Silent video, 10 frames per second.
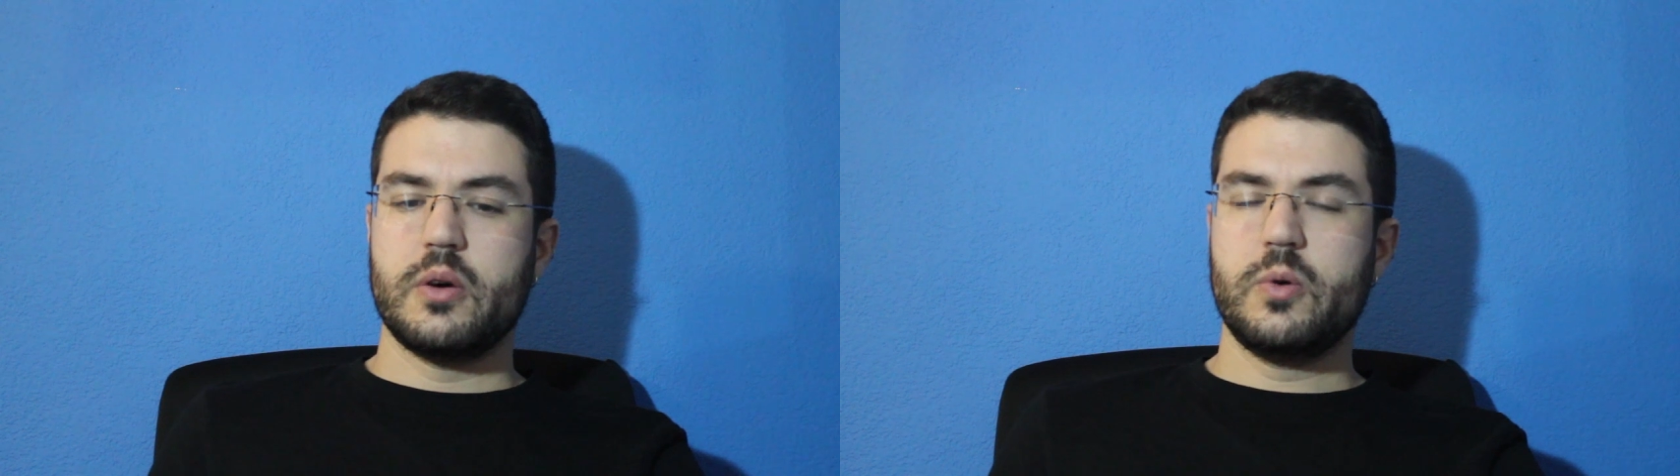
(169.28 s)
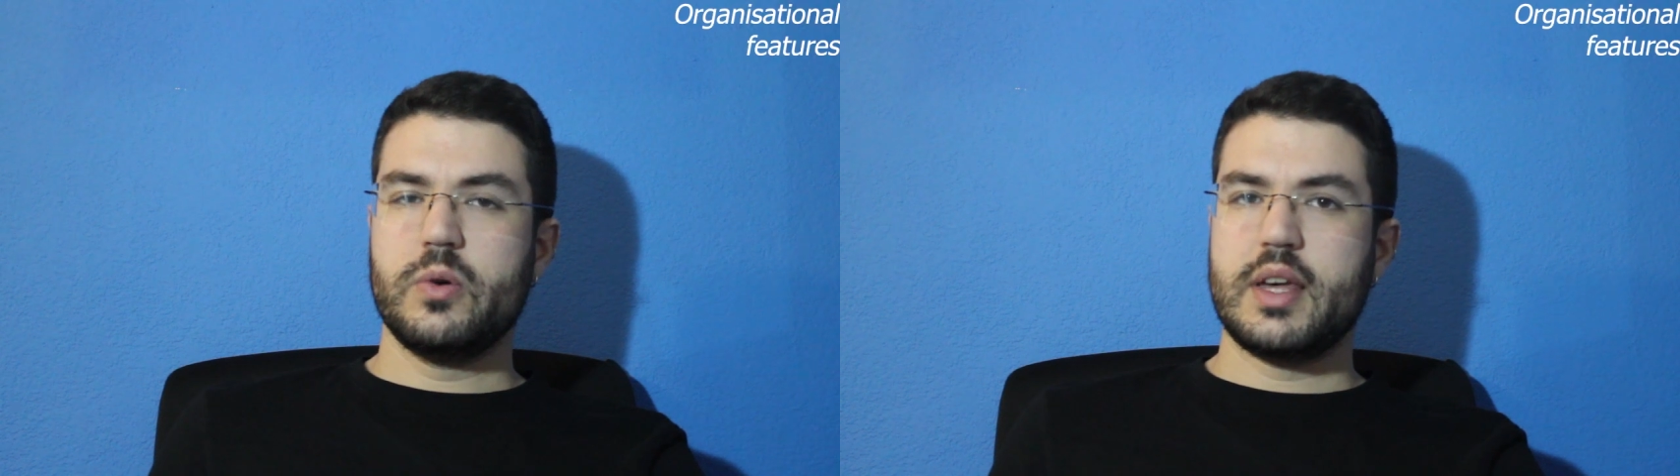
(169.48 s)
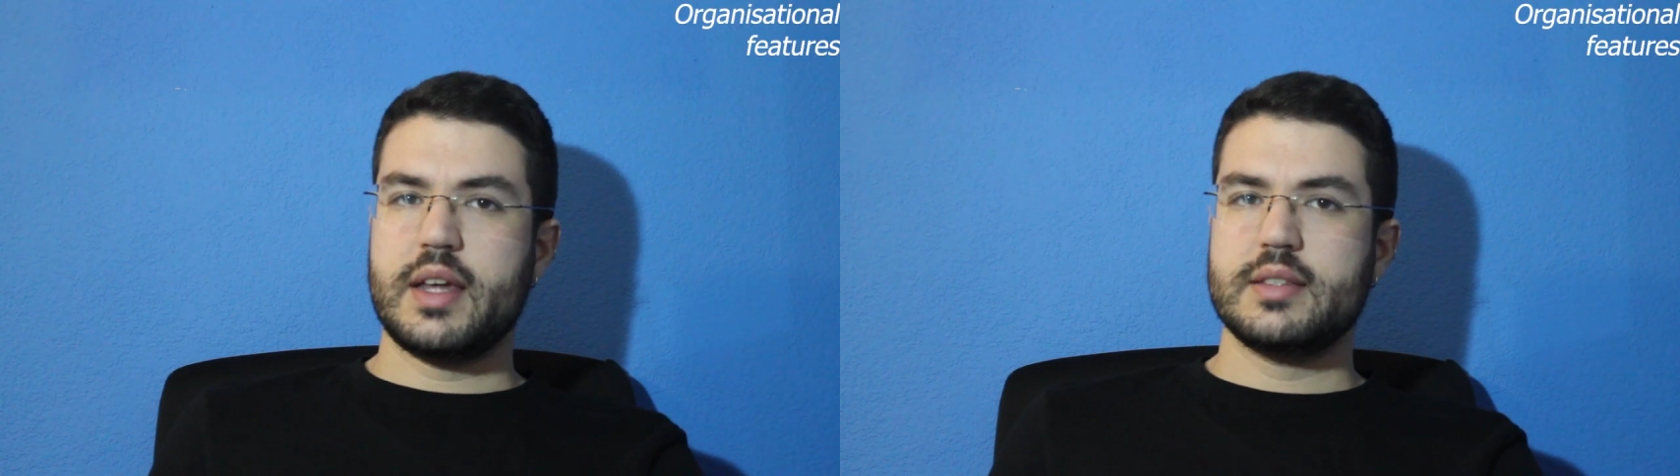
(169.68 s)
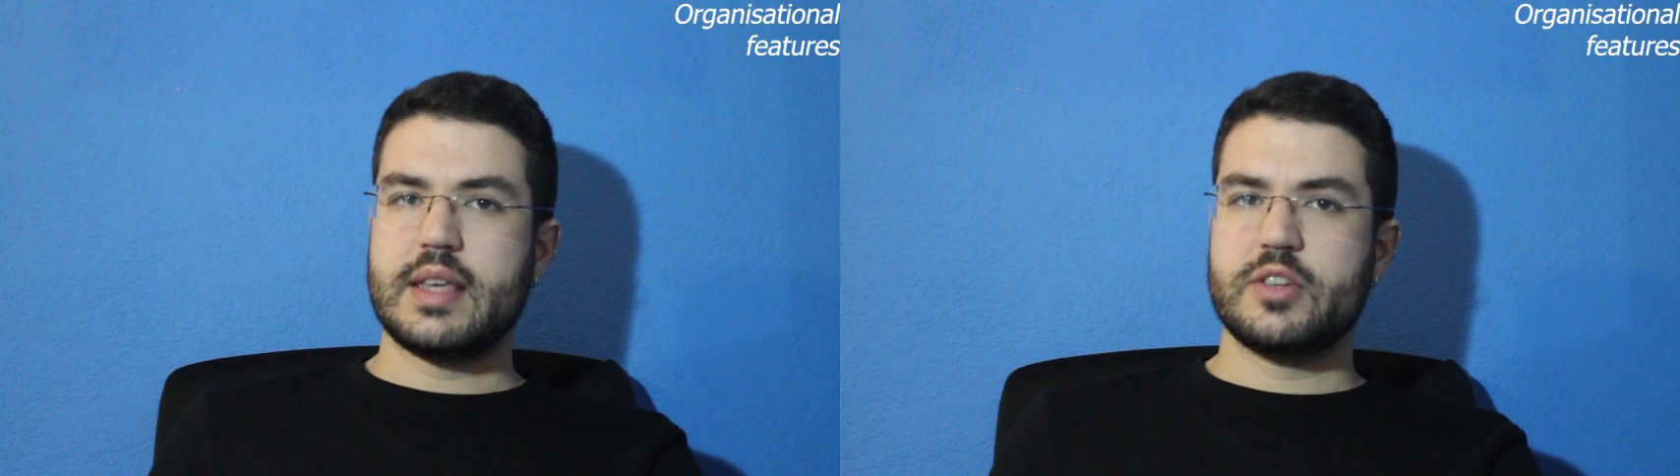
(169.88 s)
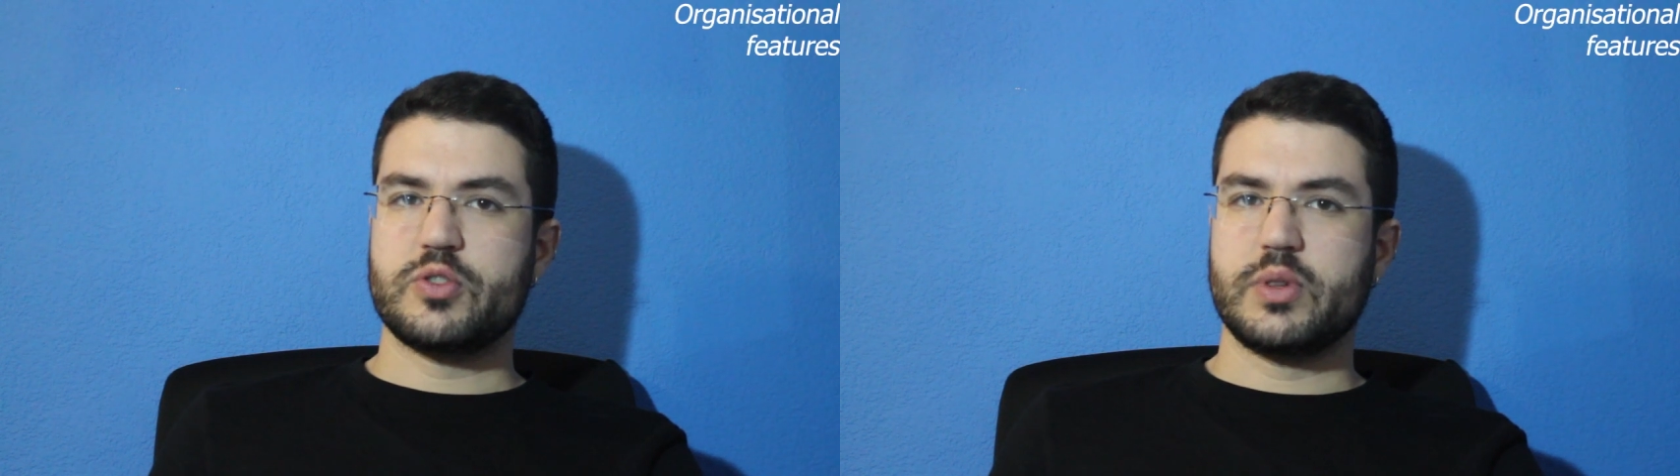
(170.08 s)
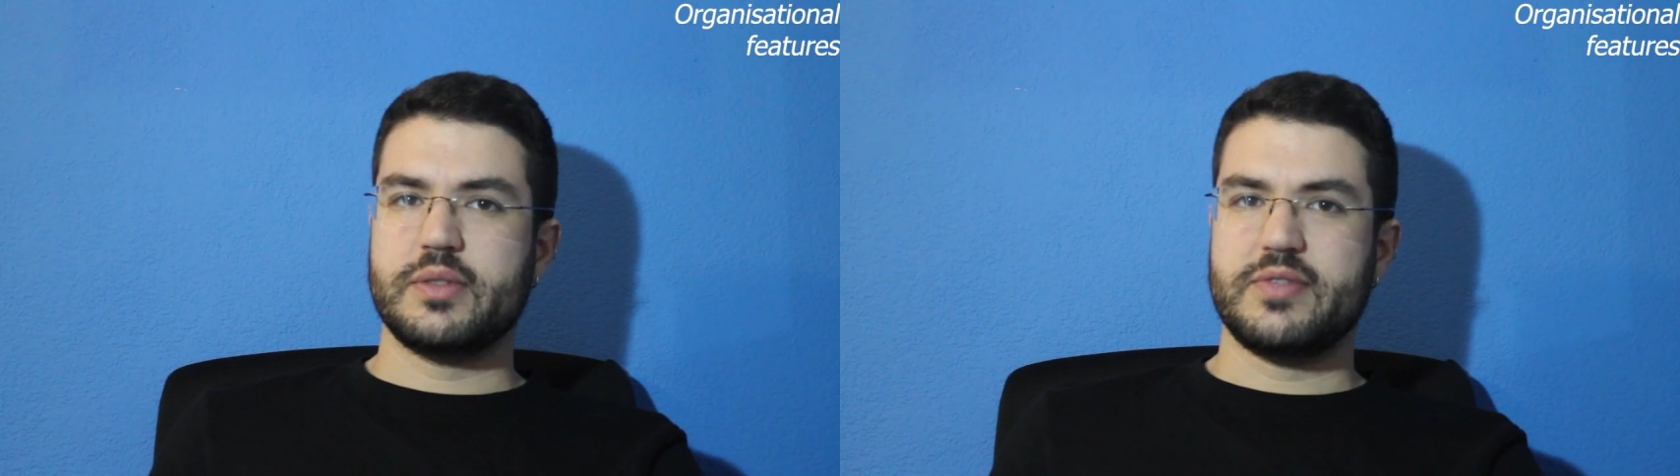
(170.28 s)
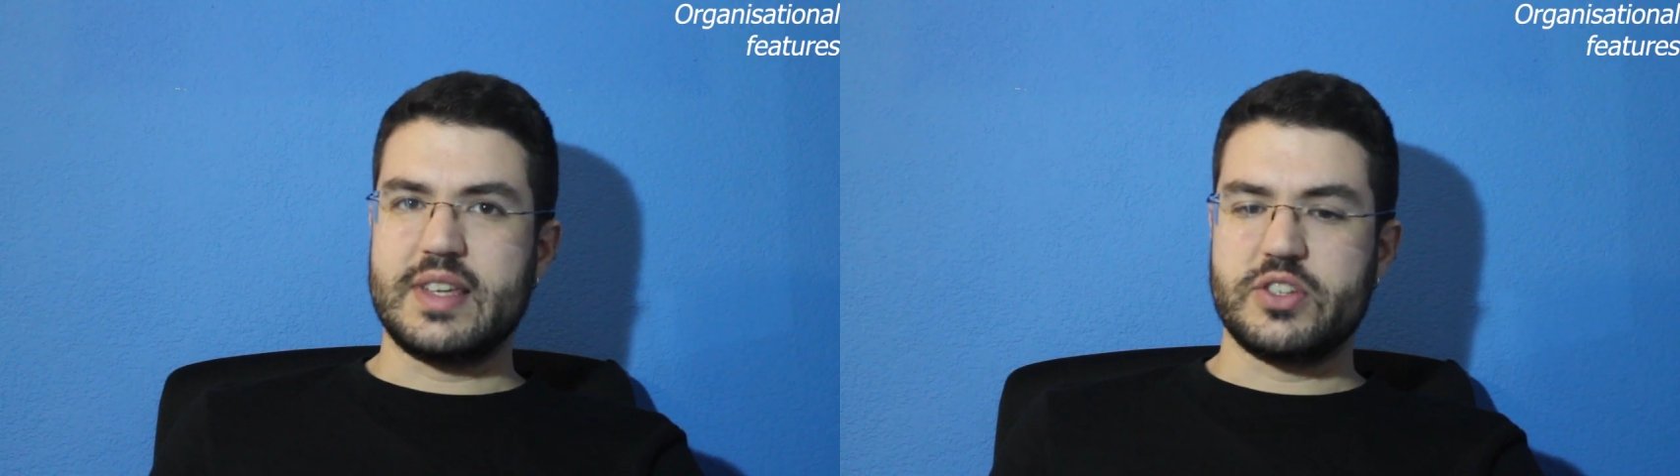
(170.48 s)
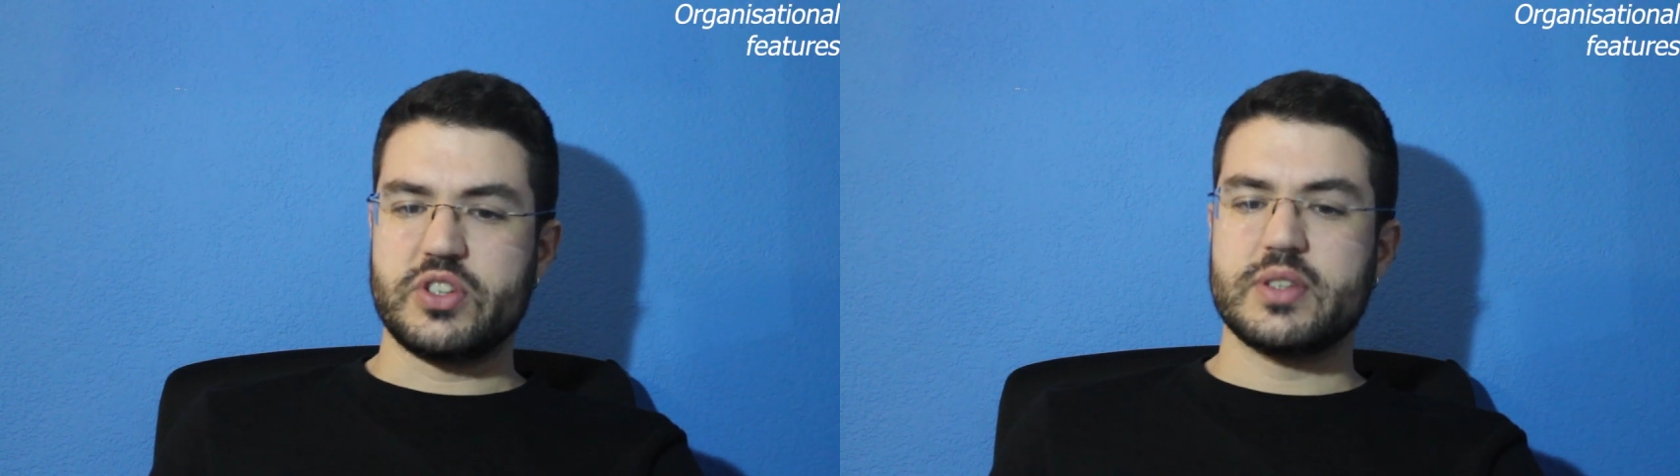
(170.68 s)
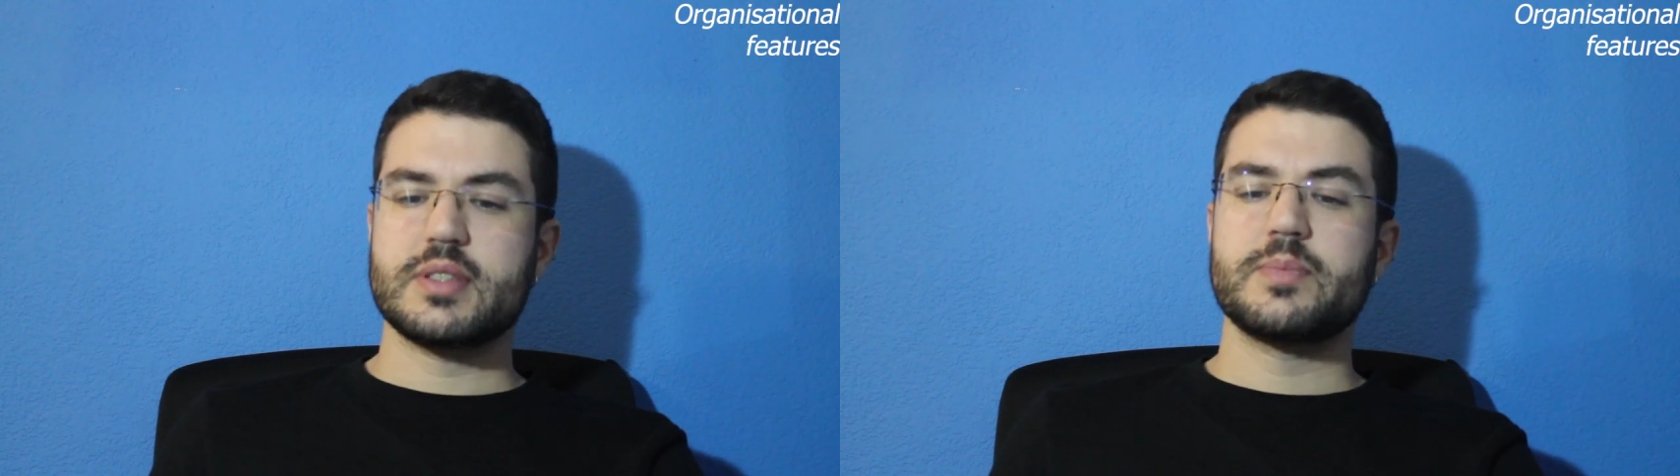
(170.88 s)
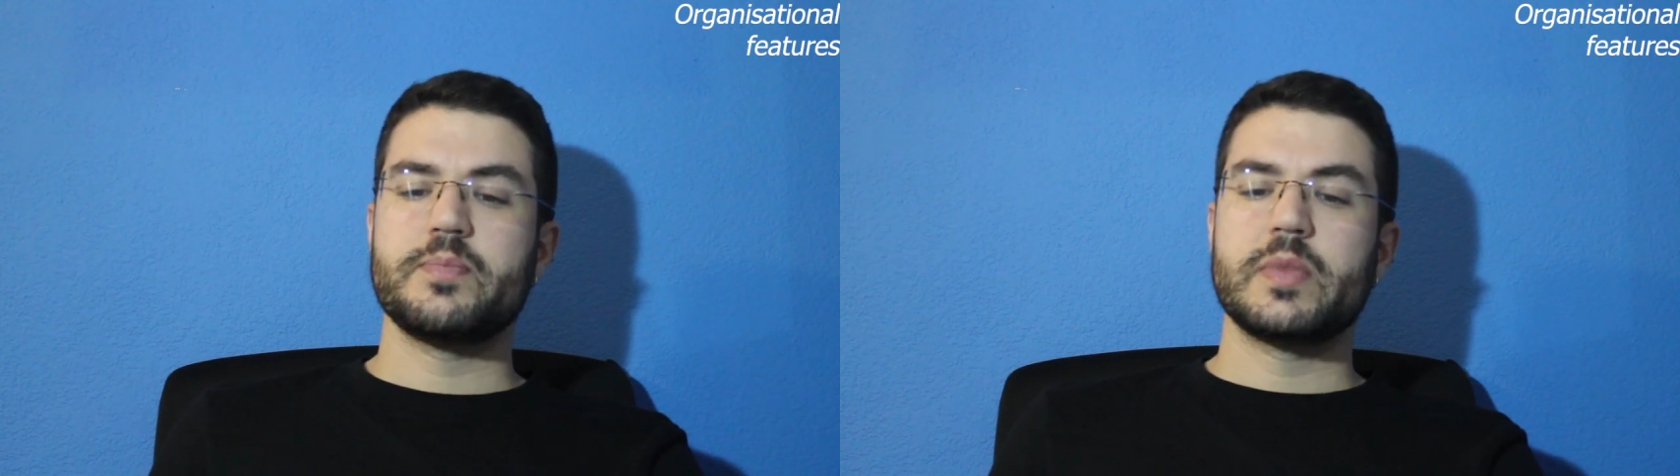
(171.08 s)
Organizational features.